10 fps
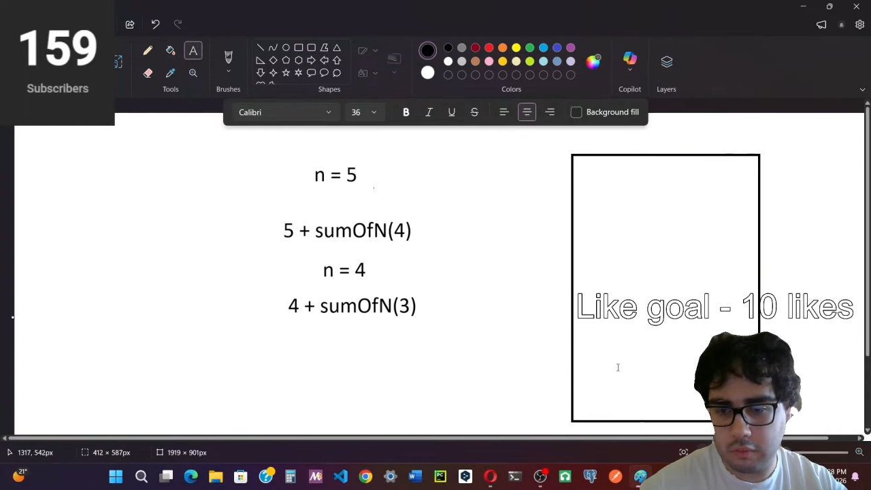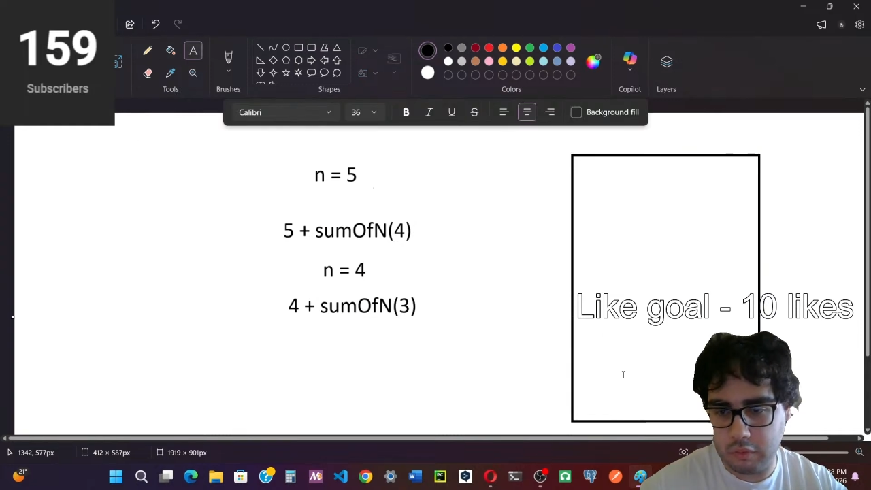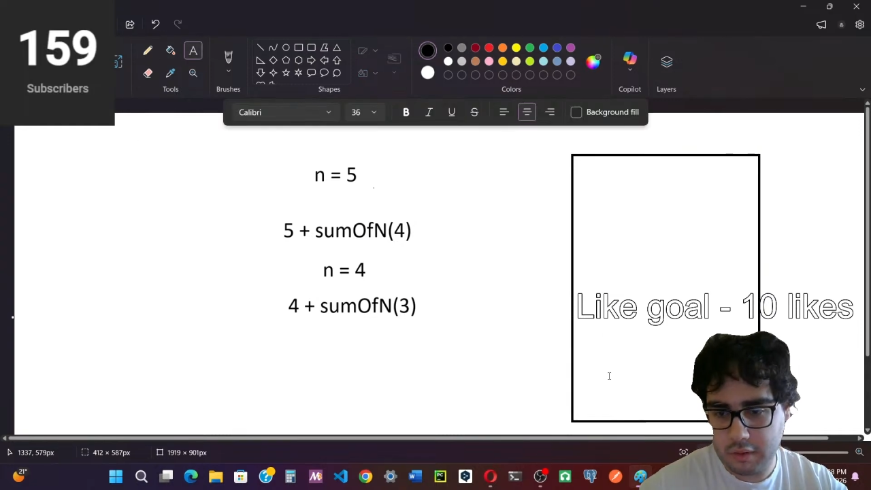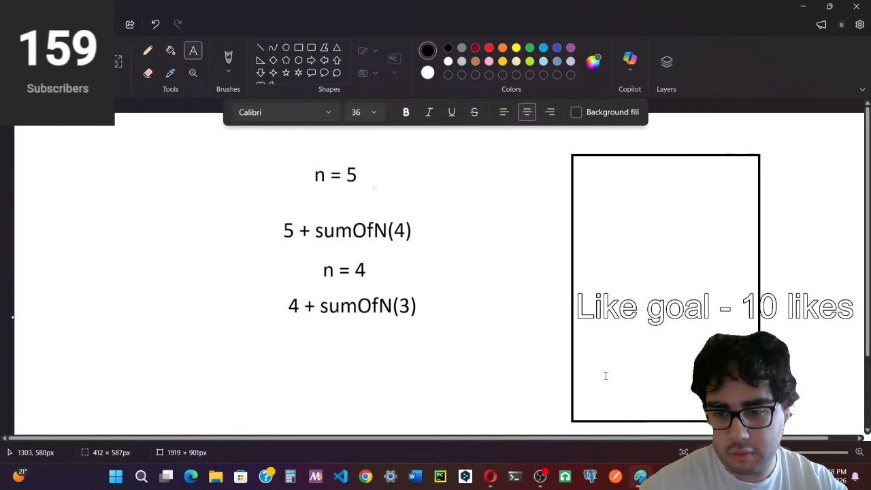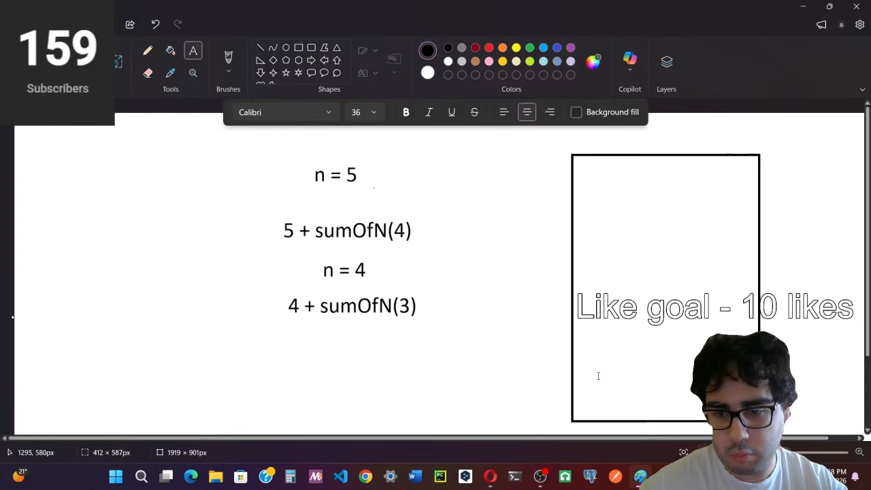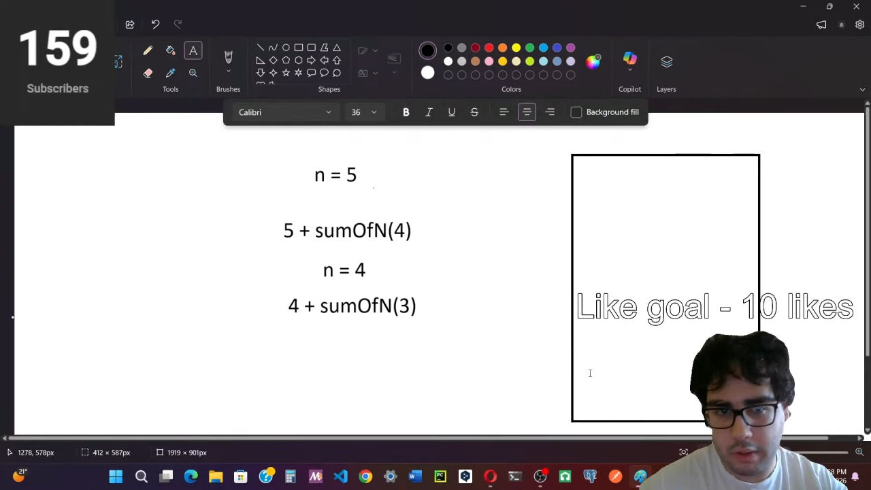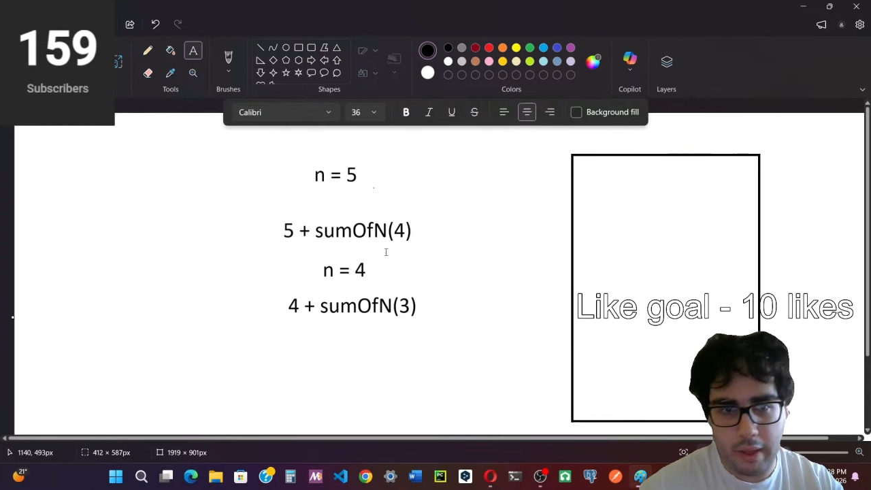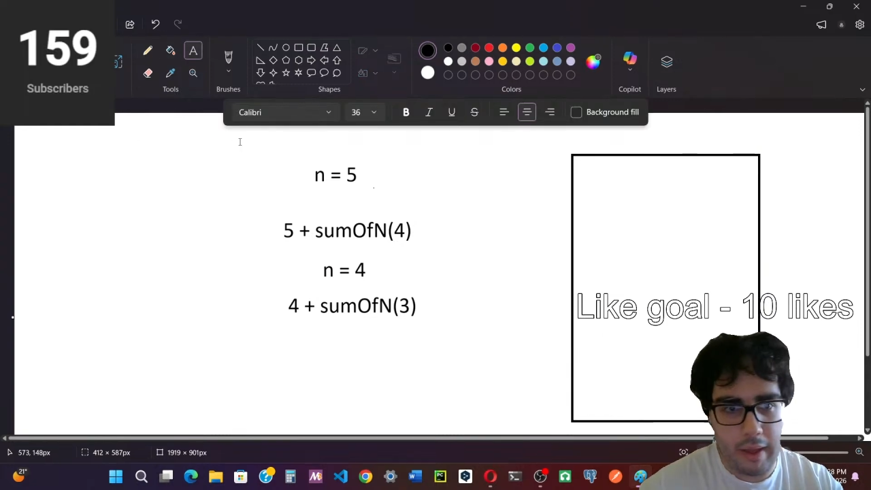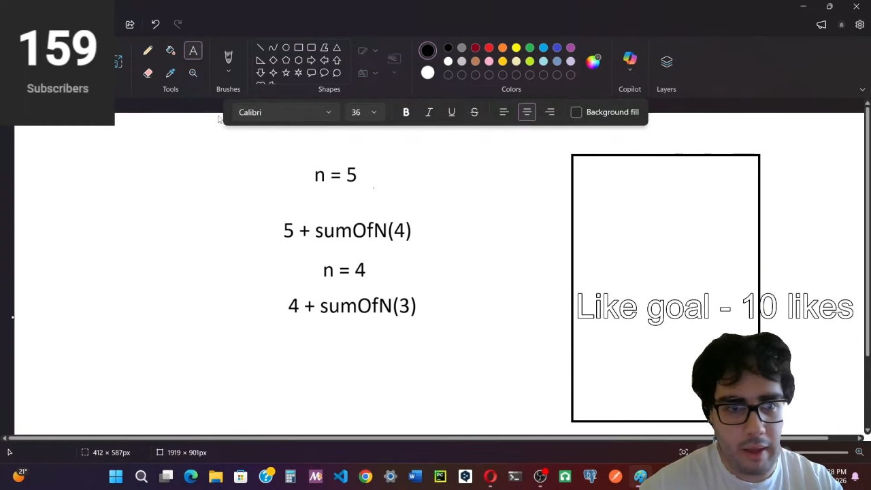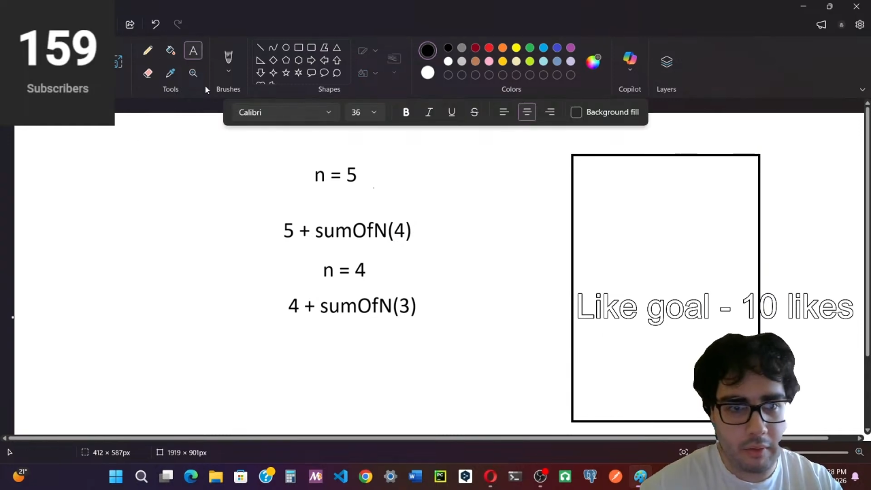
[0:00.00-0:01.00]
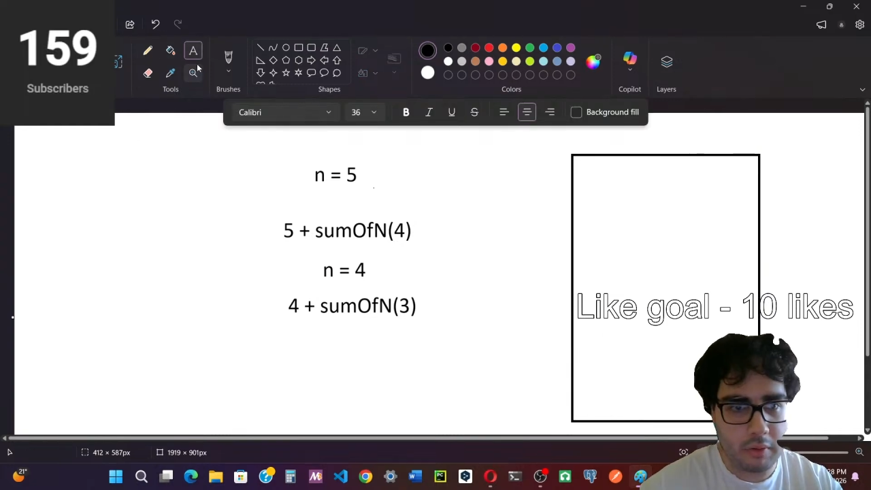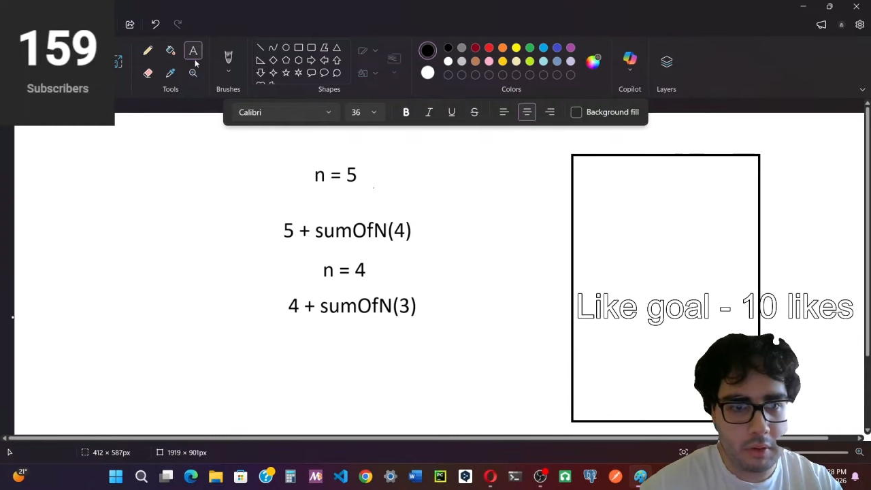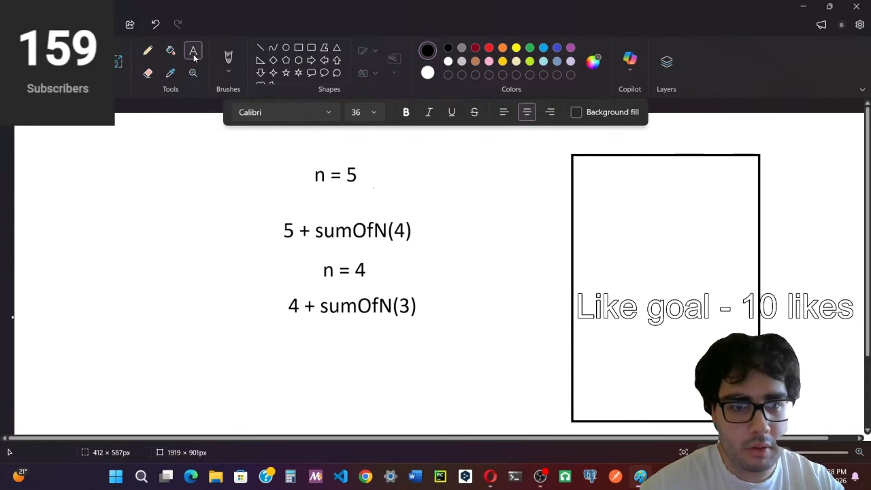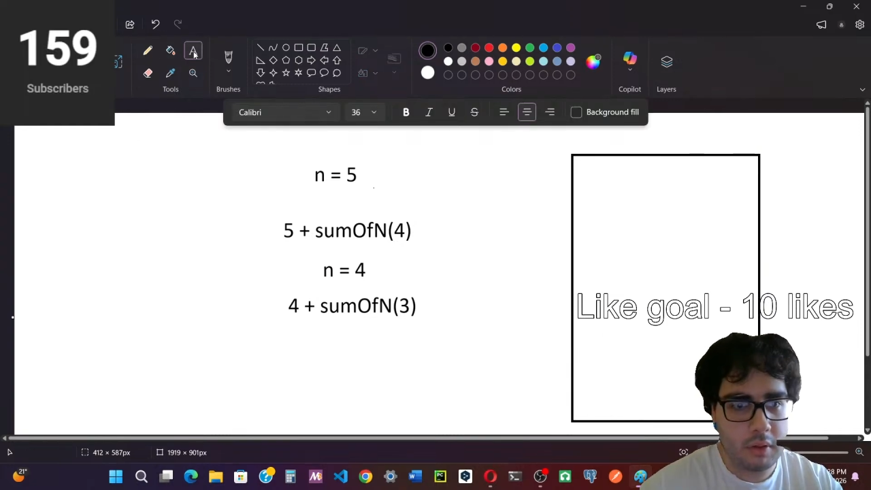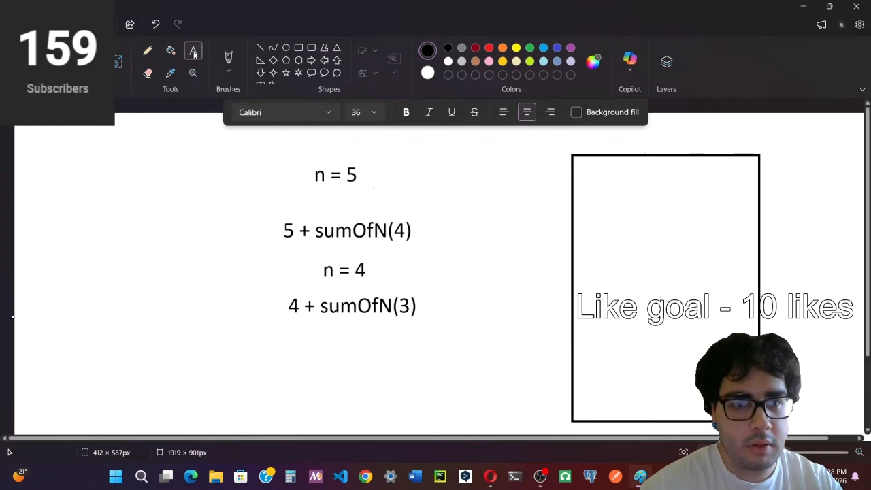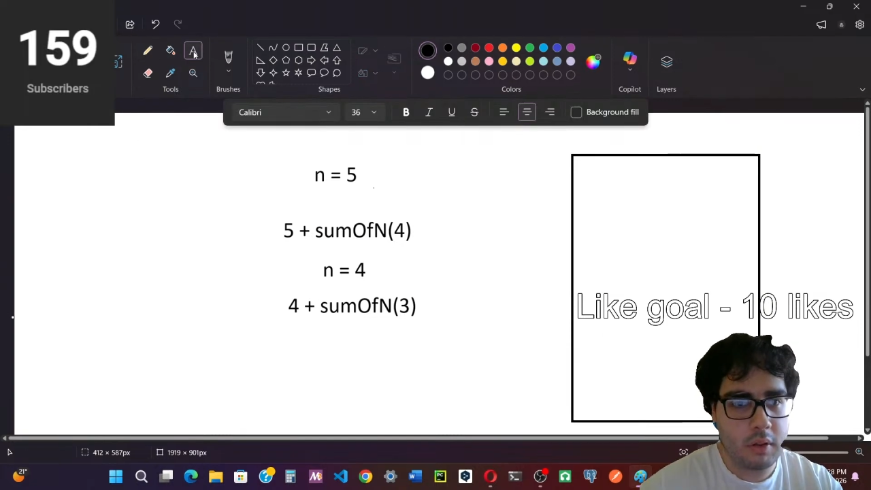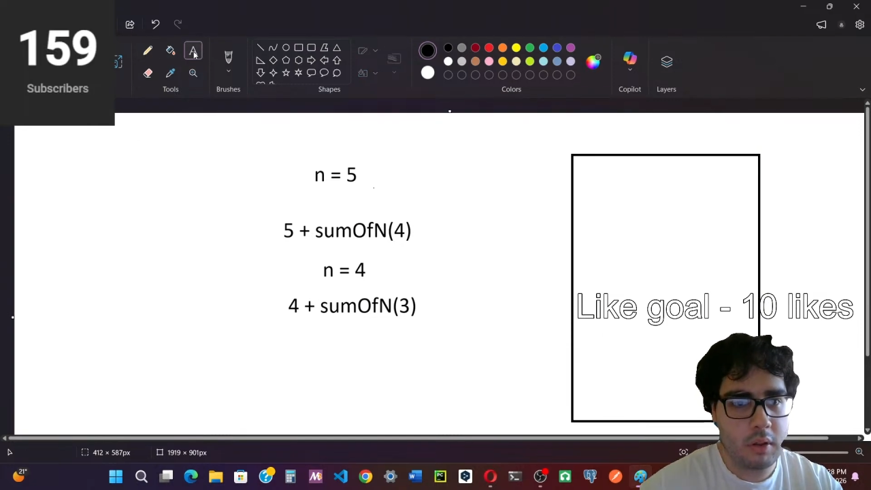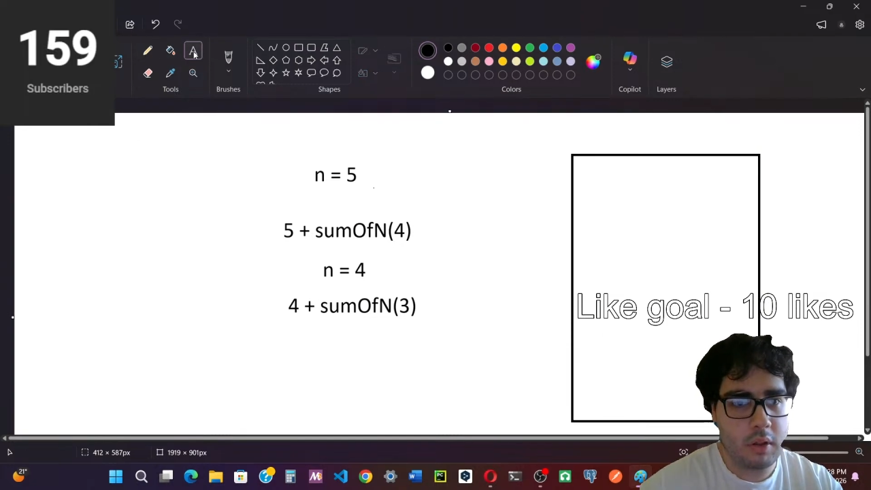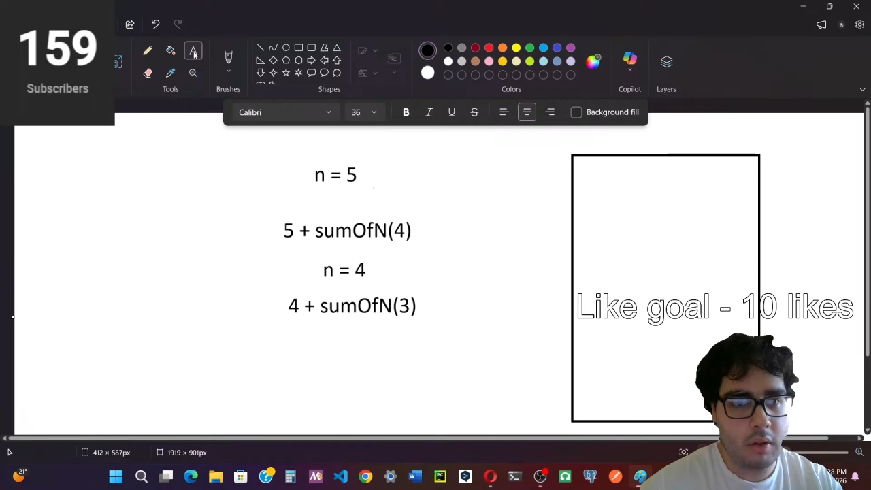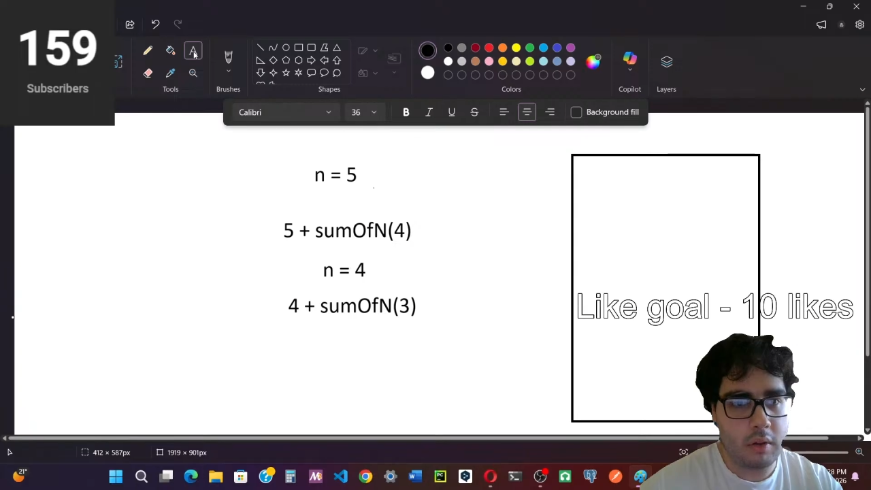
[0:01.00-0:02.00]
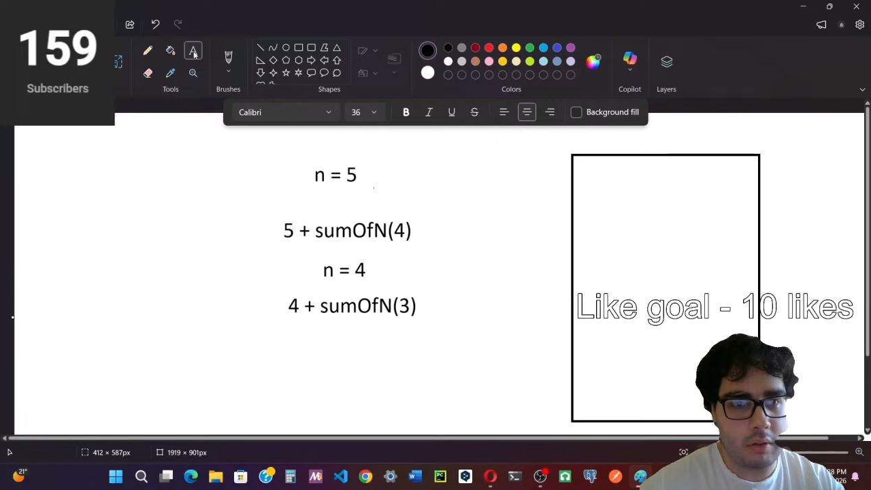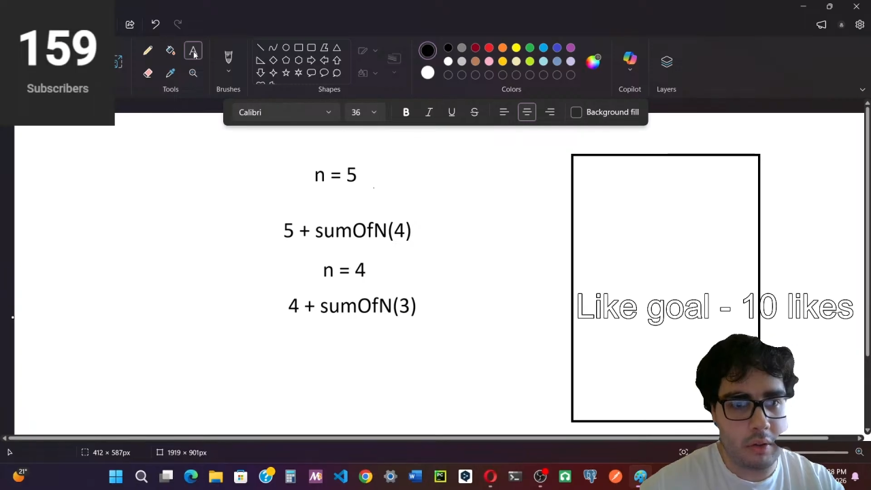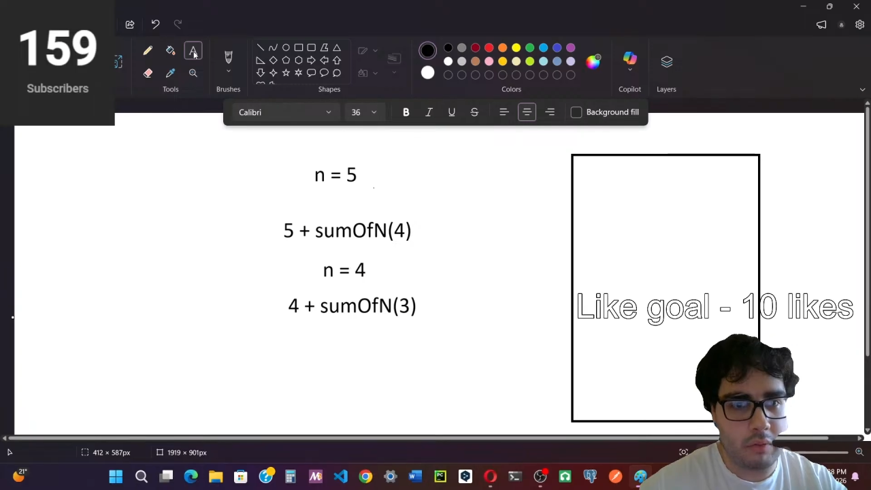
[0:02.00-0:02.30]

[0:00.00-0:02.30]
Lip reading: First, we have the